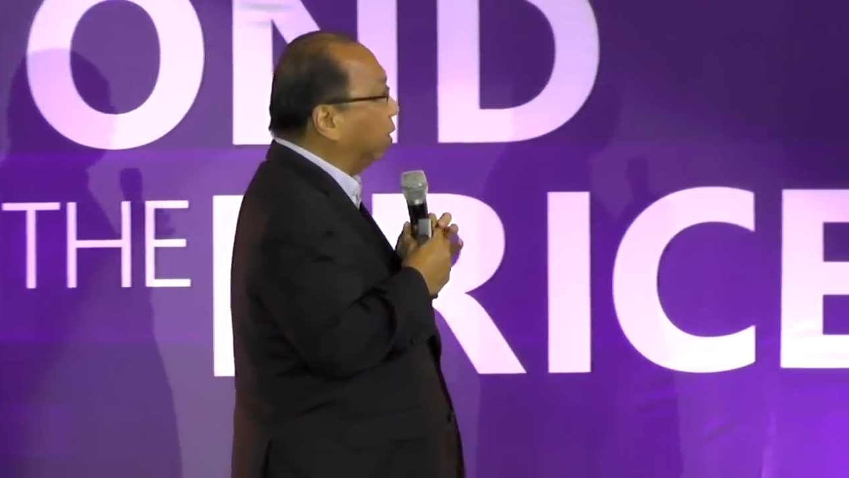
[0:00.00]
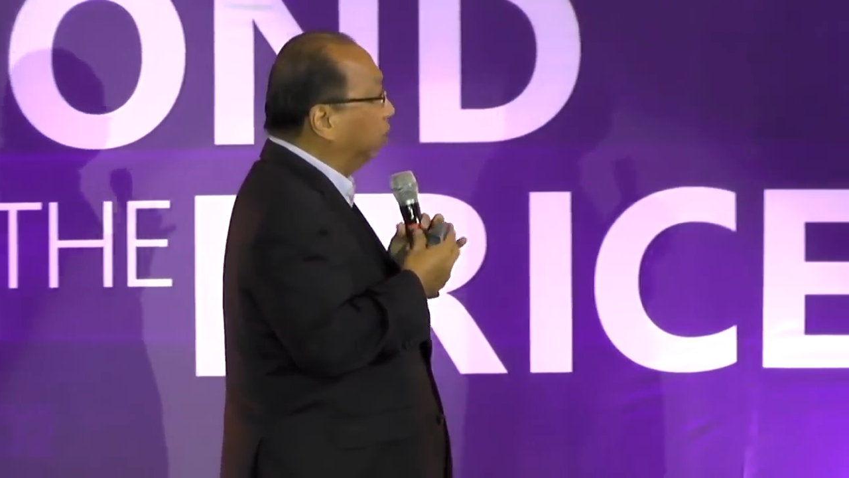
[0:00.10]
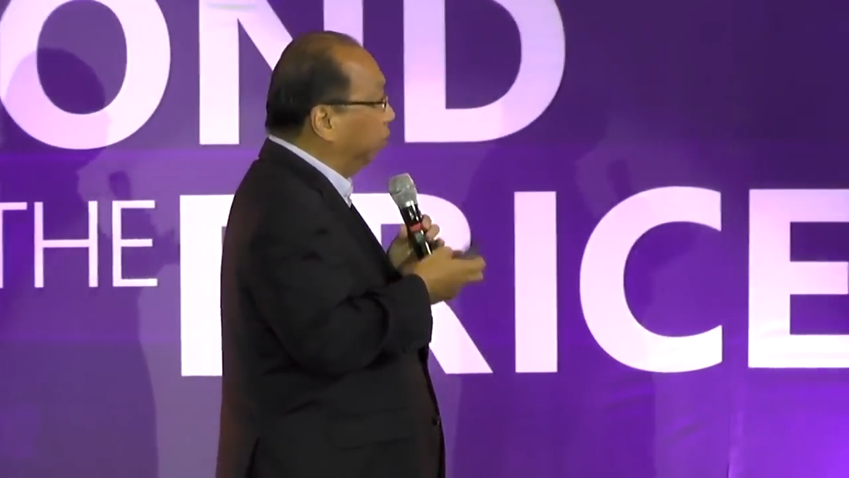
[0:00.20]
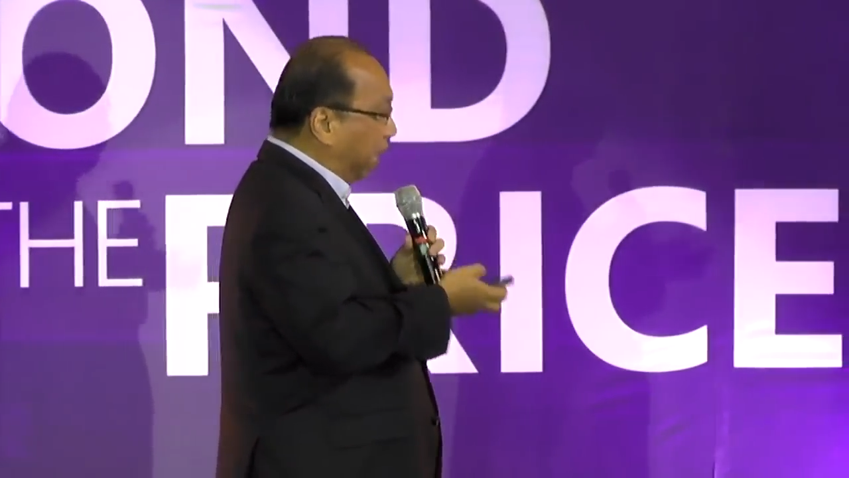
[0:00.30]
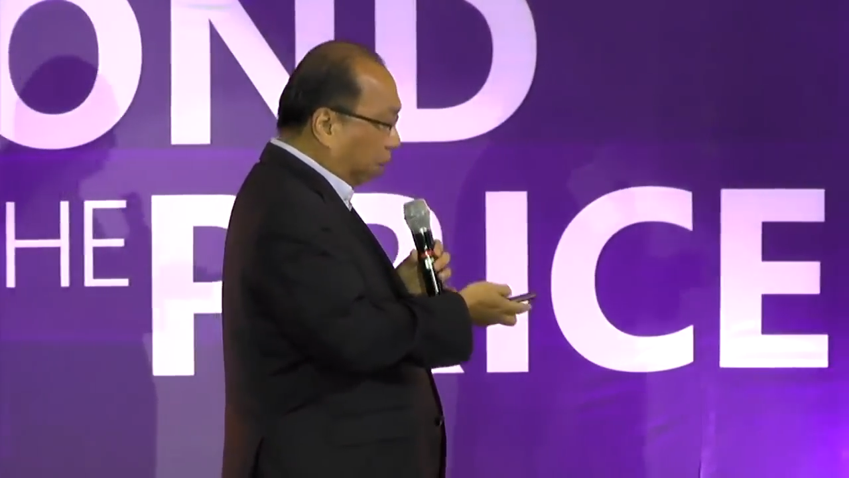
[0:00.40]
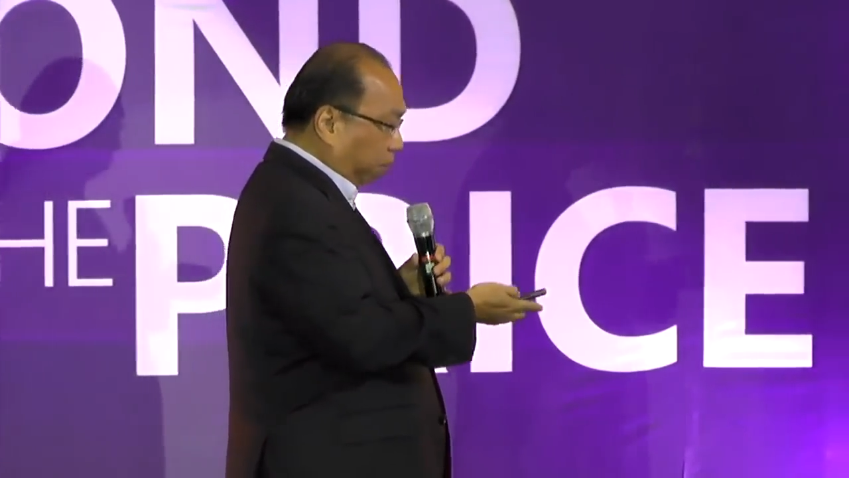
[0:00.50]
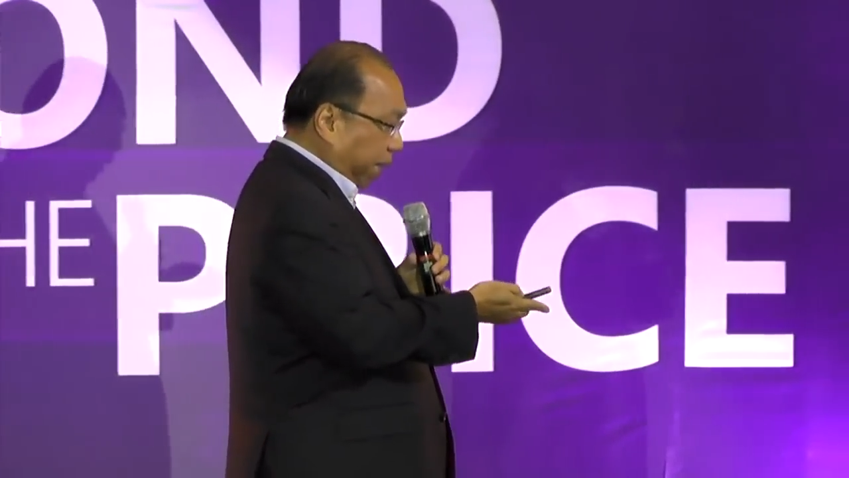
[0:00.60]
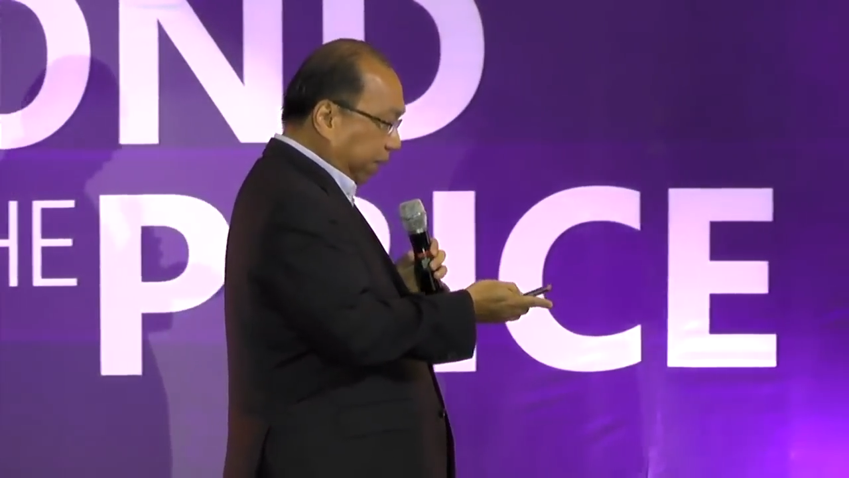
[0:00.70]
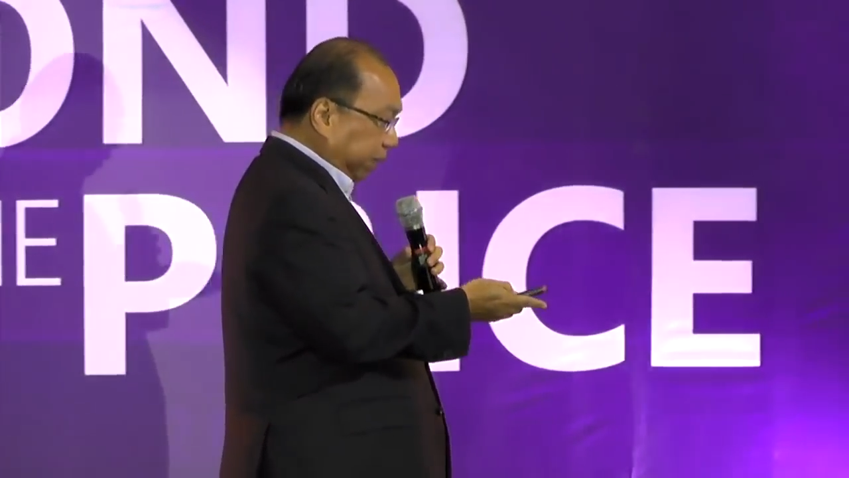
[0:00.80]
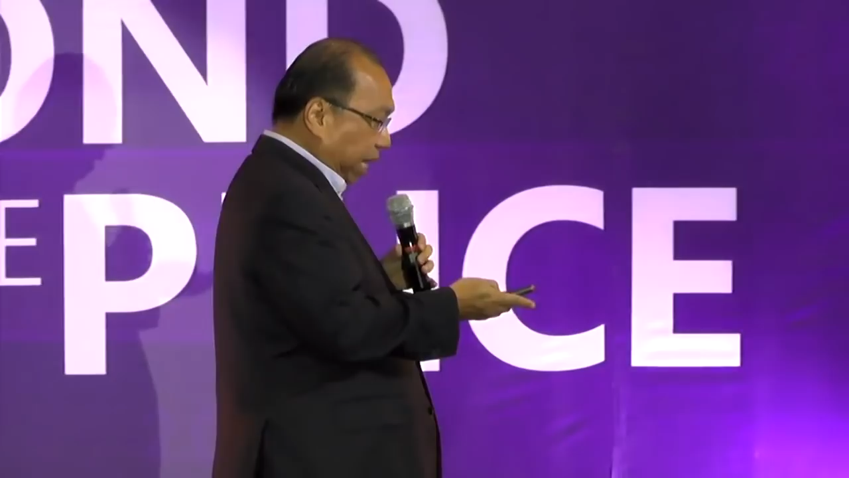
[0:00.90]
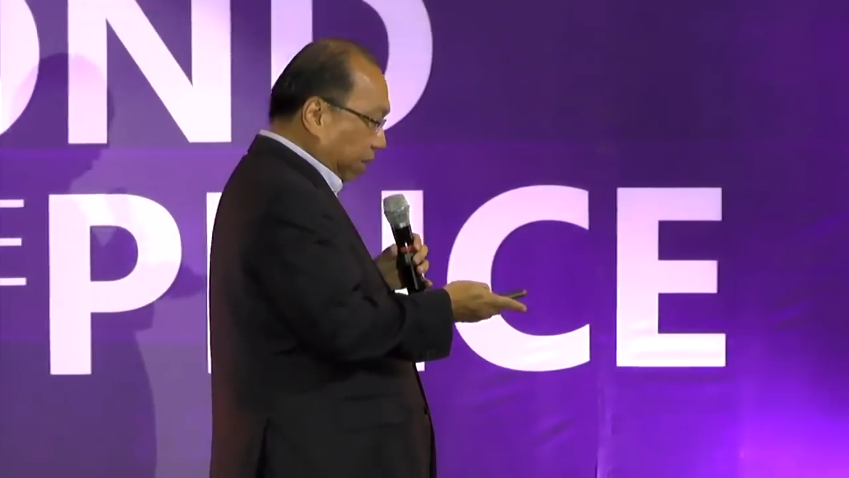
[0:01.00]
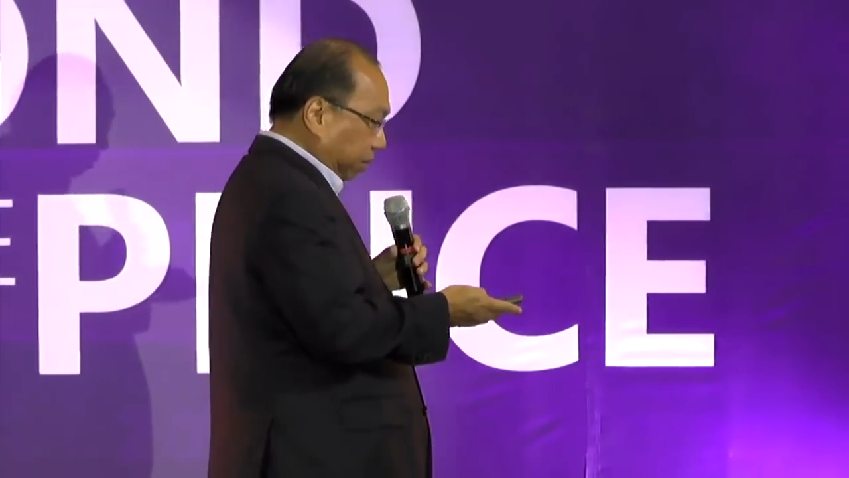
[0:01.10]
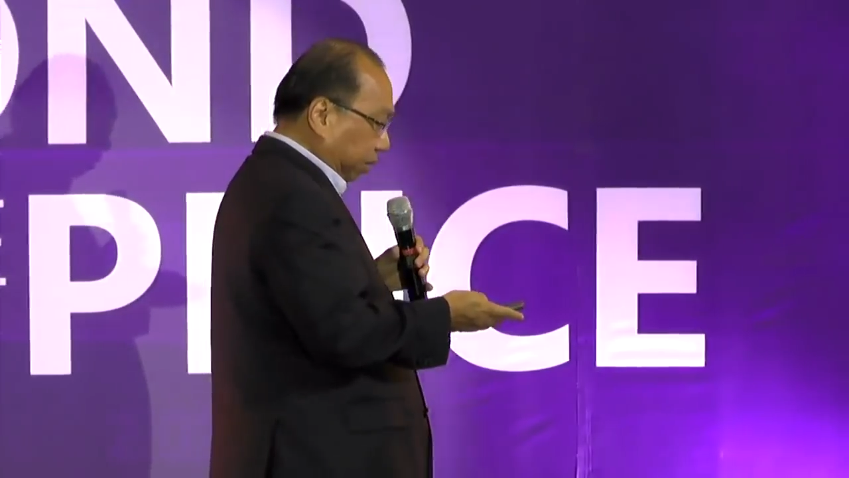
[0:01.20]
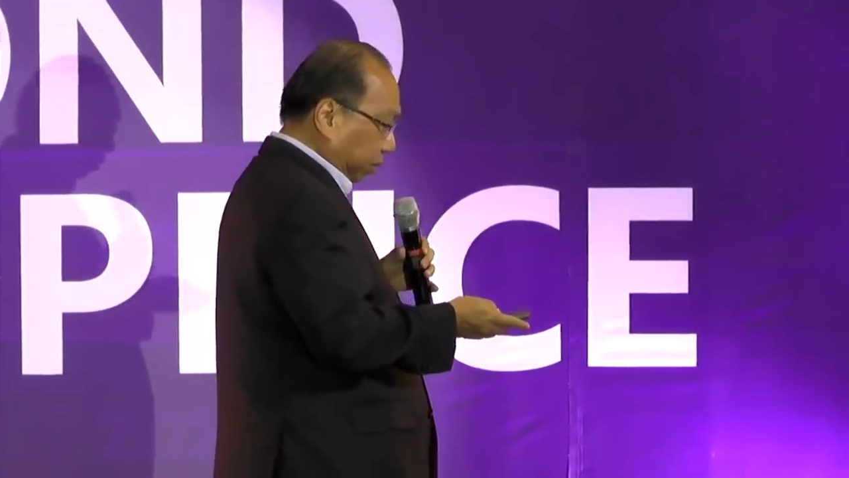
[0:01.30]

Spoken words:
I will now break it down